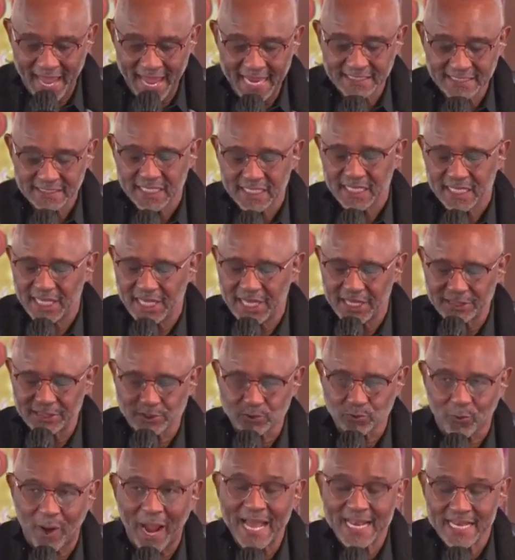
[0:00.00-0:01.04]
is right in
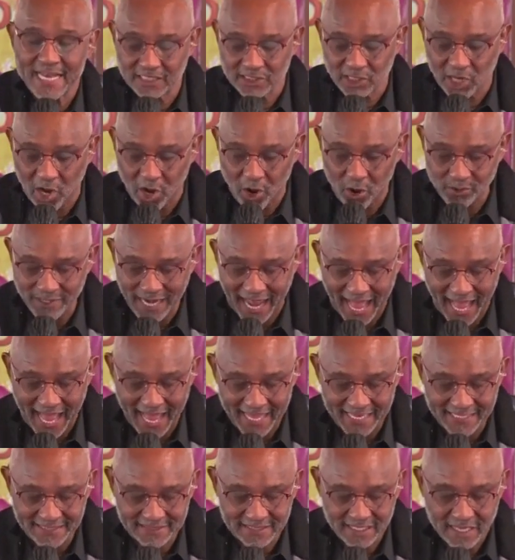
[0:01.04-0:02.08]
his own eyes,
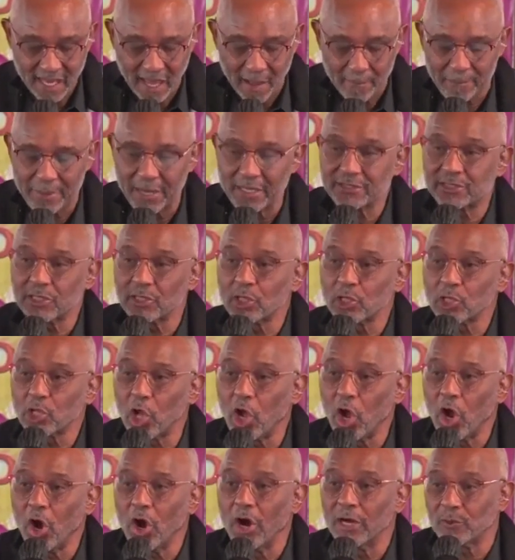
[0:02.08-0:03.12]
but the
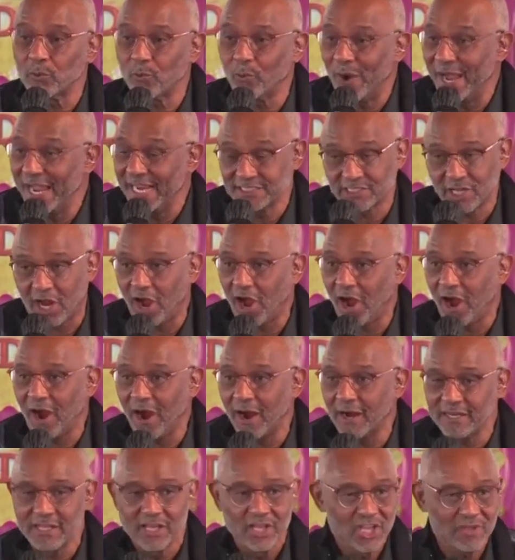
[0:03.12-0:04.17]
Lord weighs a heart.
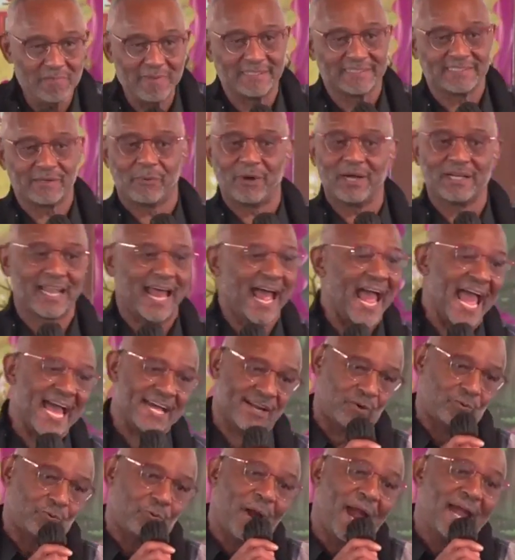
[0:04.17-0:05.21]
You may say, well, I had a
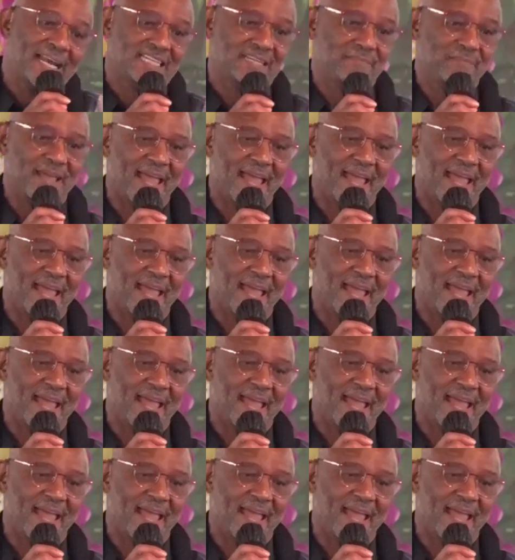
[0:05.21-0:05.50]
right to be angry.